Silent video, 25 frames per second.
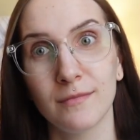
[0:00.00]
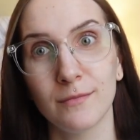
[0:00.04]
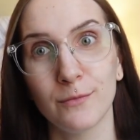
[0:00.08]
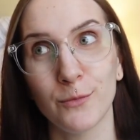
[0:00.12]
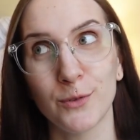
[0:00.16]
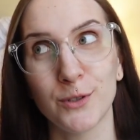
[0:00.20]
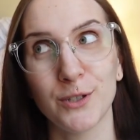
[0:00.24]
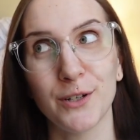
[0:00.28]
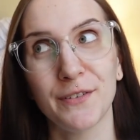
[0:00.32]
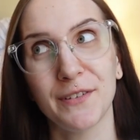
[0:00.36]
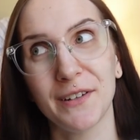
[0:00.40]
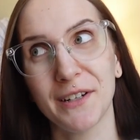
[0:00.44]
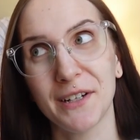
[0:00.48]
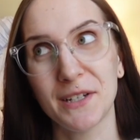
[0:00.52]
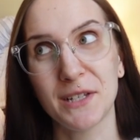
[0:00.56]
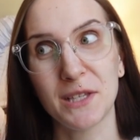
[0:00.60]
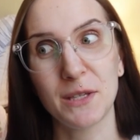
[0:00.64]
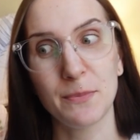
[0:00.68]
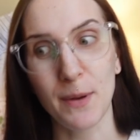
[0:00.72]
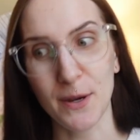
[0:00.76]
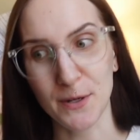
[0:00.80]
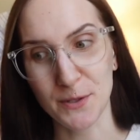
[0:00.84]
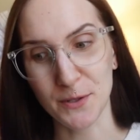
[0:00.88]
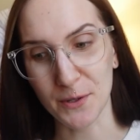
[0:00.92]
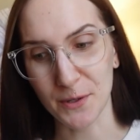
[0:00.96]
which are very
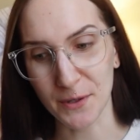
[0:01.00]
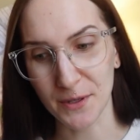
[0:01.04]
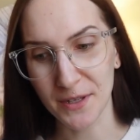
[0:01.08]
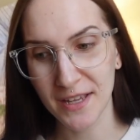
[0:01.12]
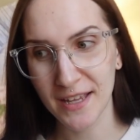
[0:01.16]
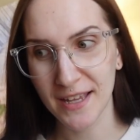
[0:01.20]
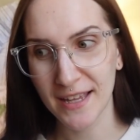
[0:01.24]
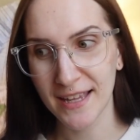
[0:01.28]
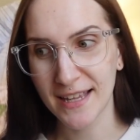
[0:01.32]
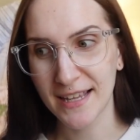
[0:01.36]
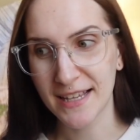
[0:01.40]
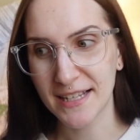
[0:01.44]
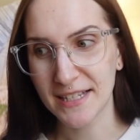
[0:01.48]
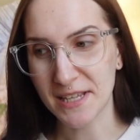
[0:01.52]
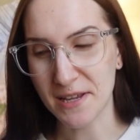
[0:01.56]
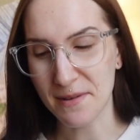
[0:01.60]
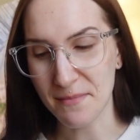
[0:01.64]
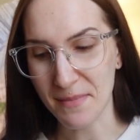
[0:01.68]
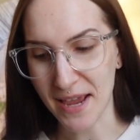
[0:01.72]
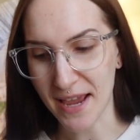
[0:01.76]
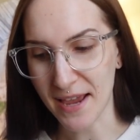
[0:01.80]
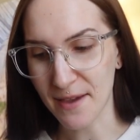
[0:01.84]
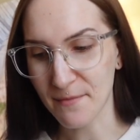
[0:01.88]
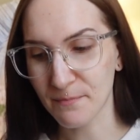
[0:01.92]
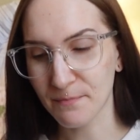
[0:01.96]
special to
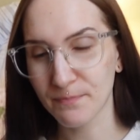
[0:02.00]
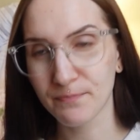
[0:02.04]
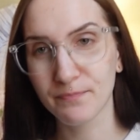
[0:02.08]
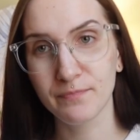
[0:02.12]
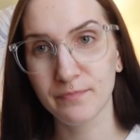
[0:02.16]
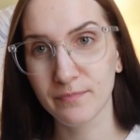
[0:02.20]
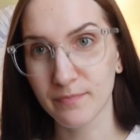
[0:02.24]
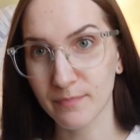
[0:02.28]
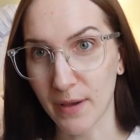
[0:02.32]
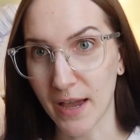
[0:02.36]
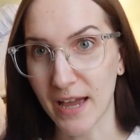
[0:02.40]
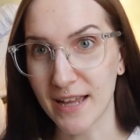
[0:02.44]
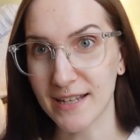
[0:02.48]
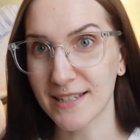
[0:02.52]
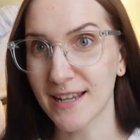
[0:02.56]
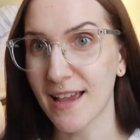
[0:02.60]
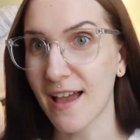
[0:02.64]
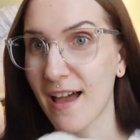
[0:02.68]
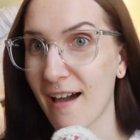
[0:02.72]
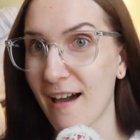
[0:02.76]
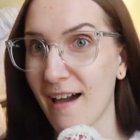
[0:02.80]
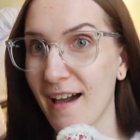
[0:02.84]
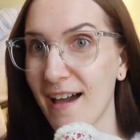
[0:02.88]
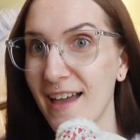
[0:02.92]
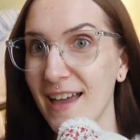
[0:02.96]
me, but
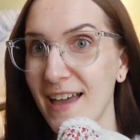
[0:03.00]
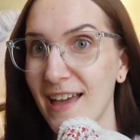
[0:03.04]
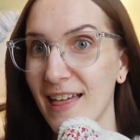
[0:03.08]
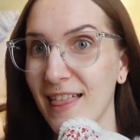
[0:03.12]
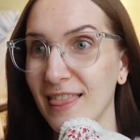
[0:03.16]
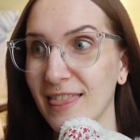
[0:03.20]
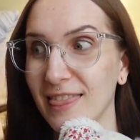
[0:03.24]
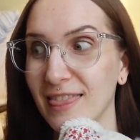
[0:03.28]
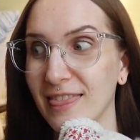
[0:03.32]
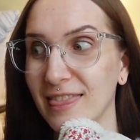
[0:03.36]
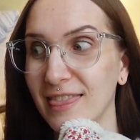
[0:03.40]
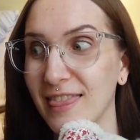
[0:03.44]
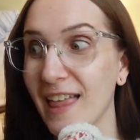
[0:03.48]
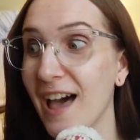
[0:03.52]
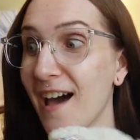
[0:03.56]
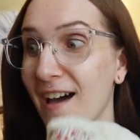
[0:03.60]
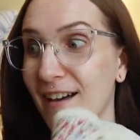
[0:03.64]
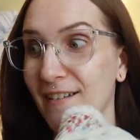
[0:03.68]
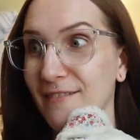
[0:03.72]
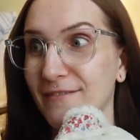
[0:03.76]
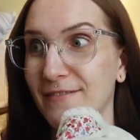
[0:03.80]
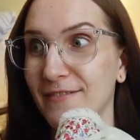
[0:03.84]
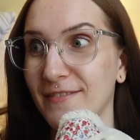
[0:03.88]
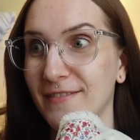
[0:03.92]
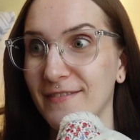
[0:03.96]
I
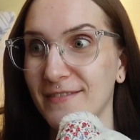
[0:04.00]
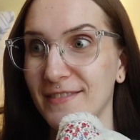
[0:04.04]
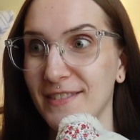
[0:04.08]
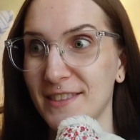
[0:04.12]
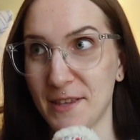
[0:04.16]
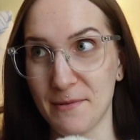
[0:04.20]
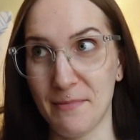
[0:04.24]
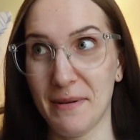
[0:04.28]
love the